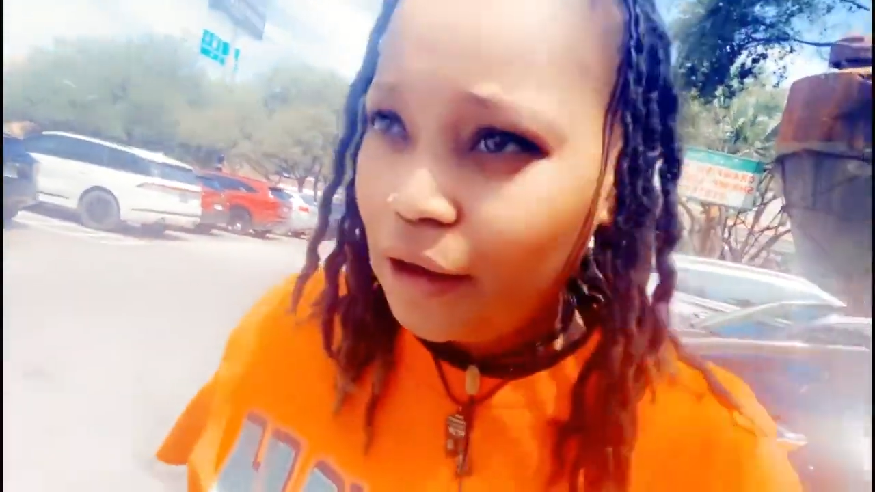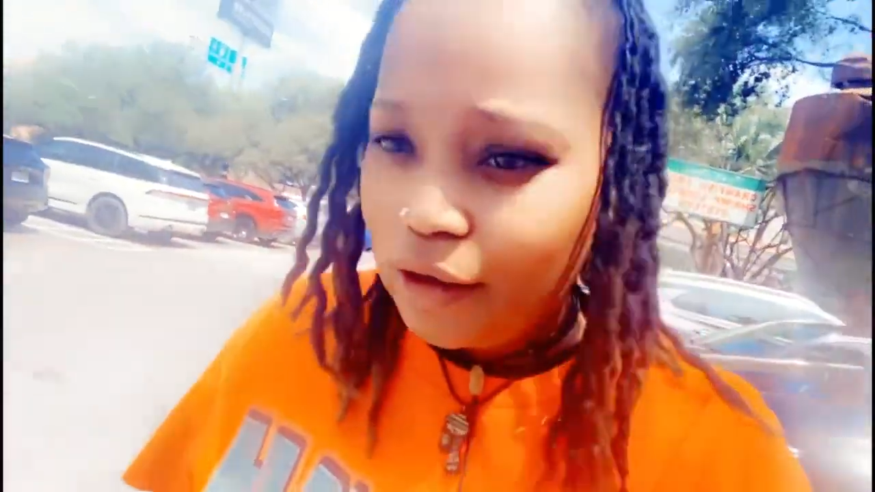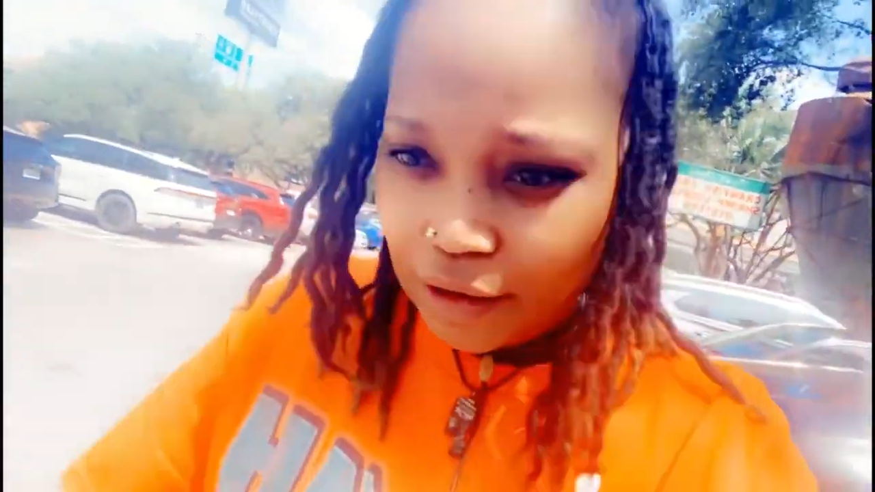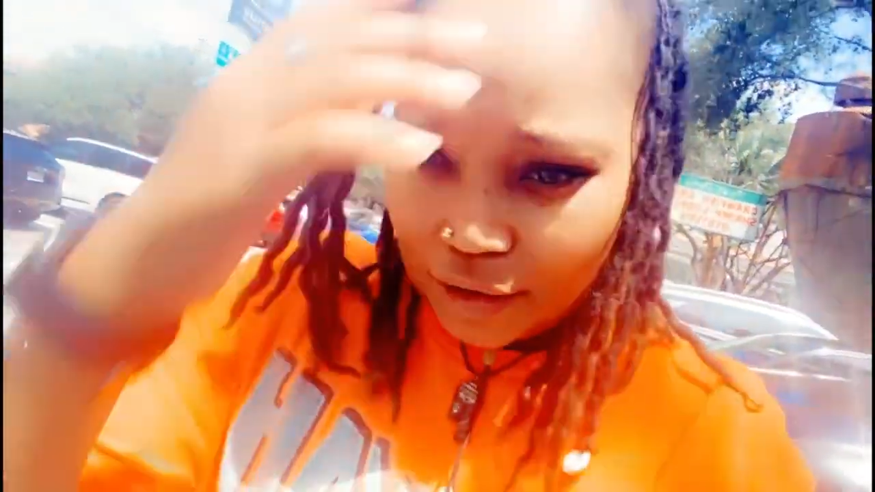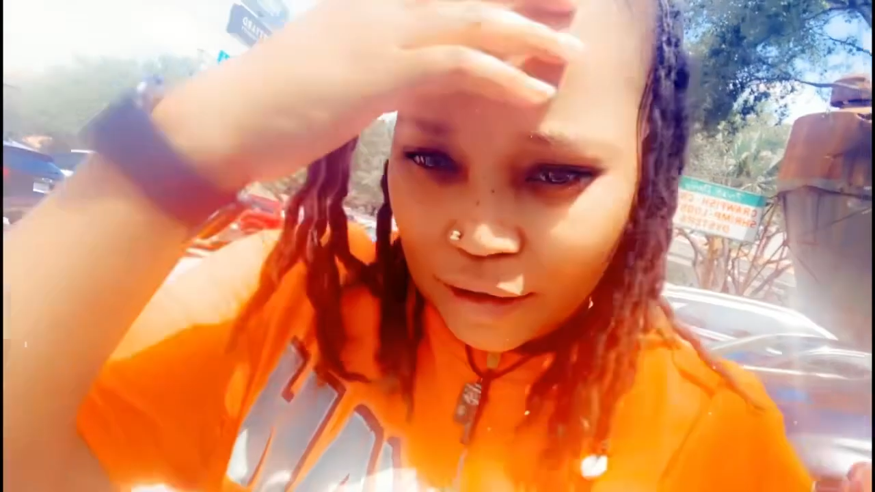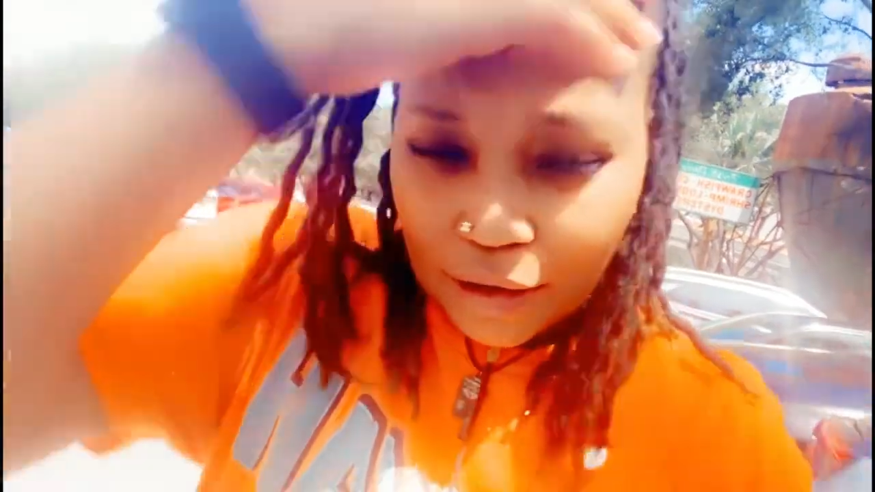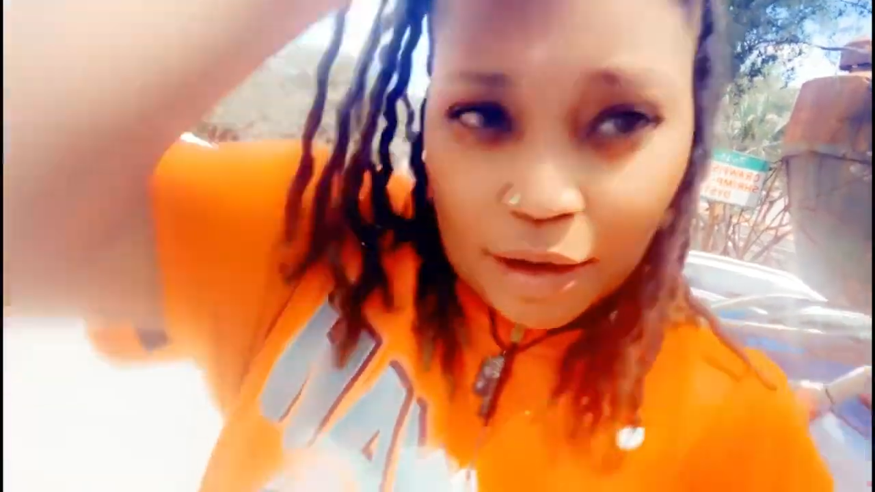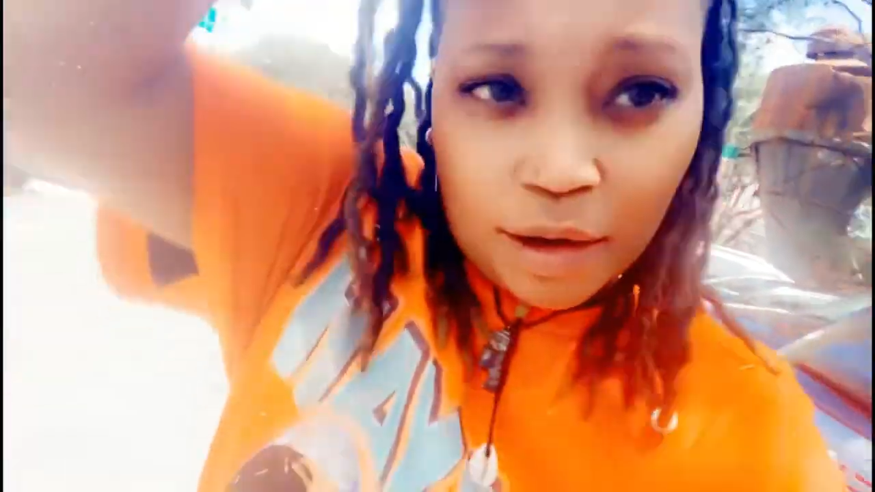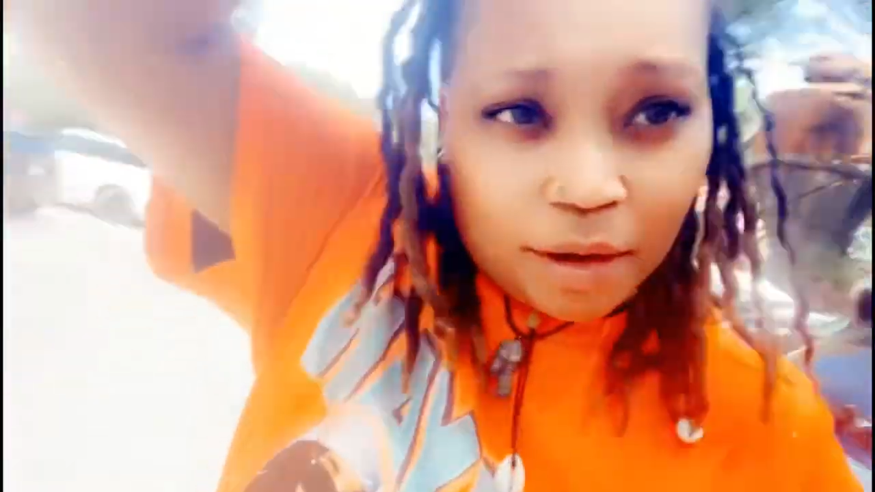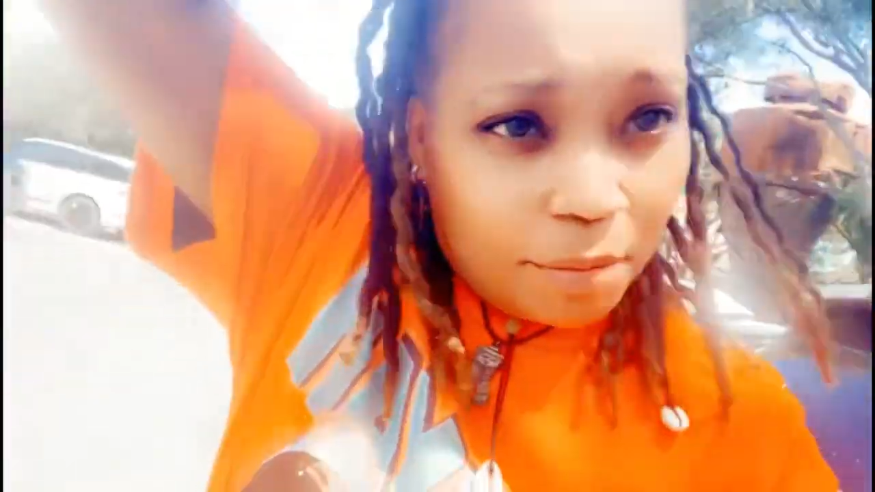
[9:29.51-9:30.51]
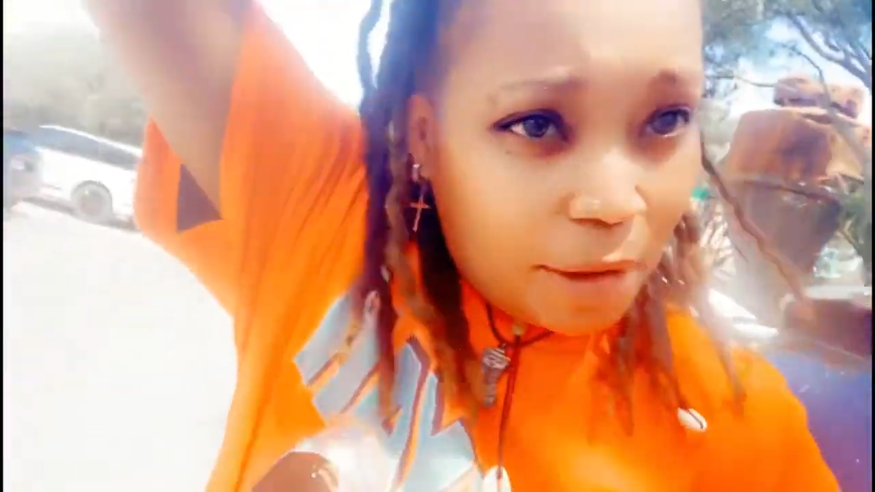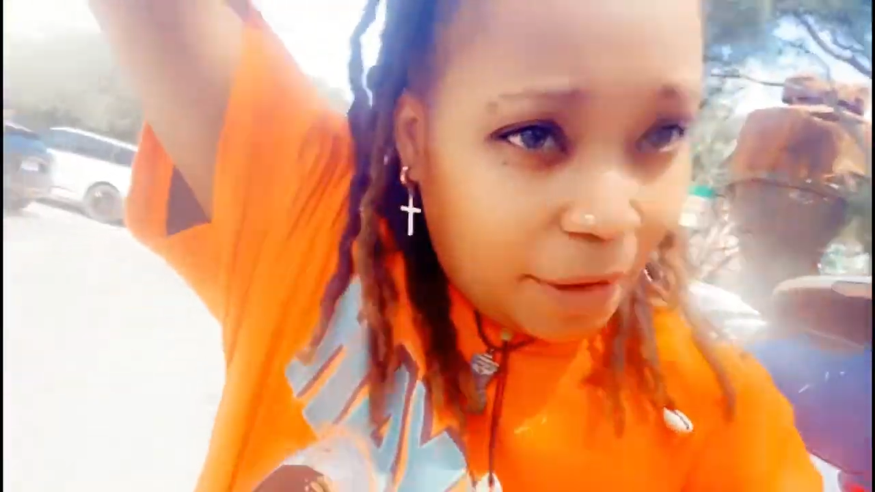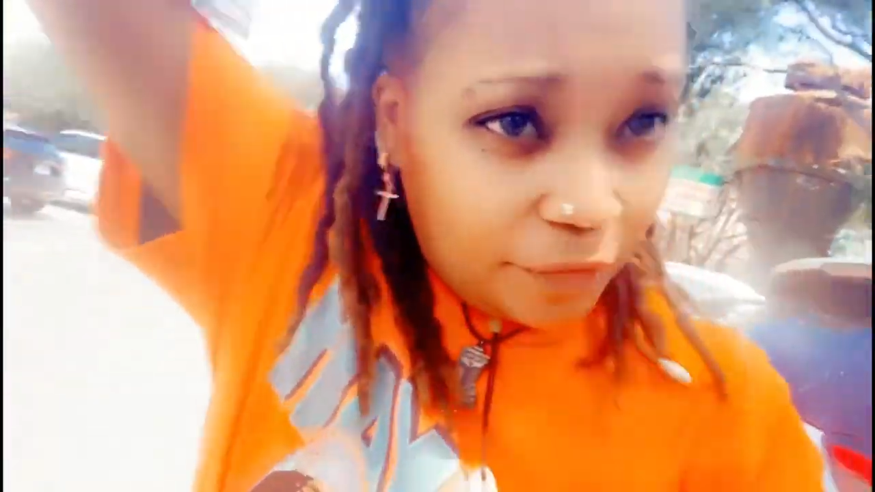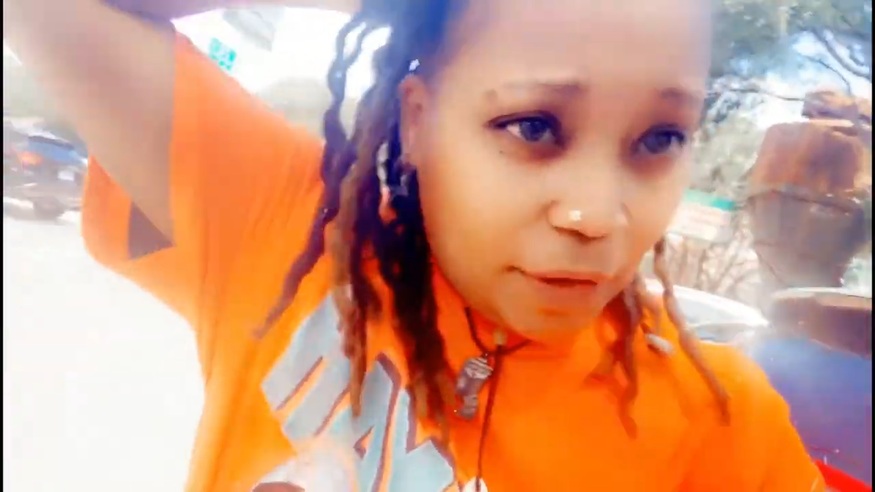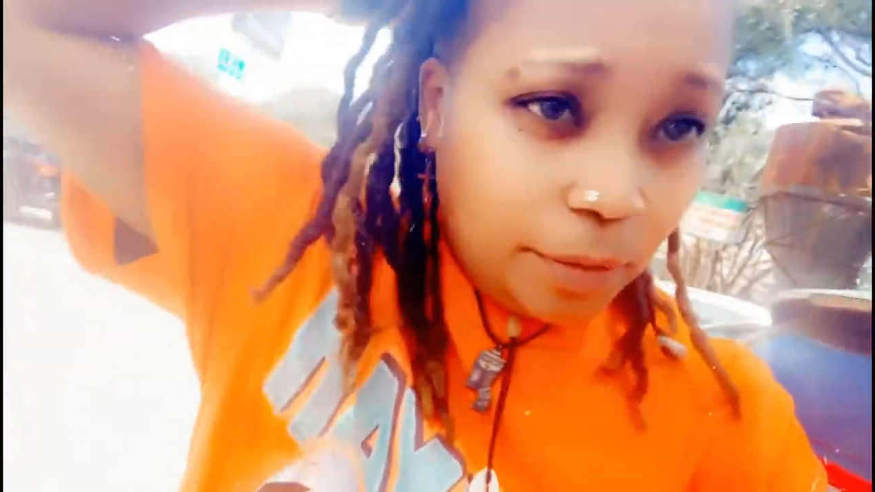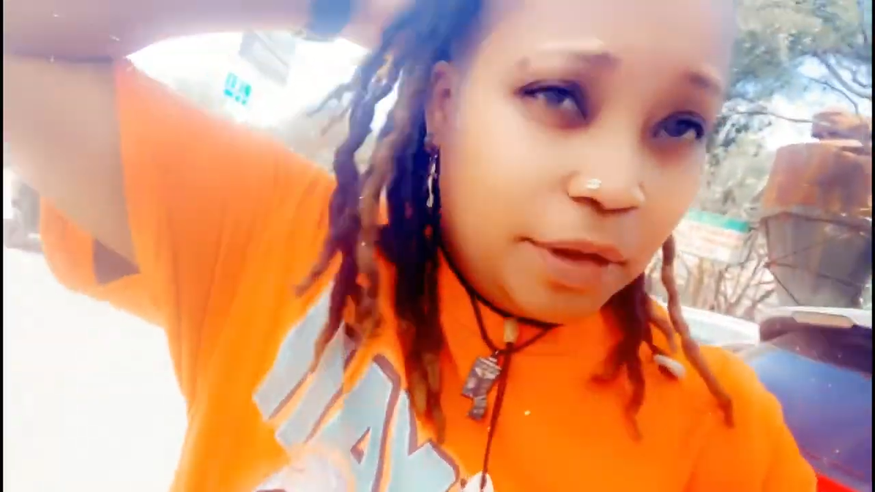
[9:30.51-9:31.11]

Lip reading: were sitting outside, y'all.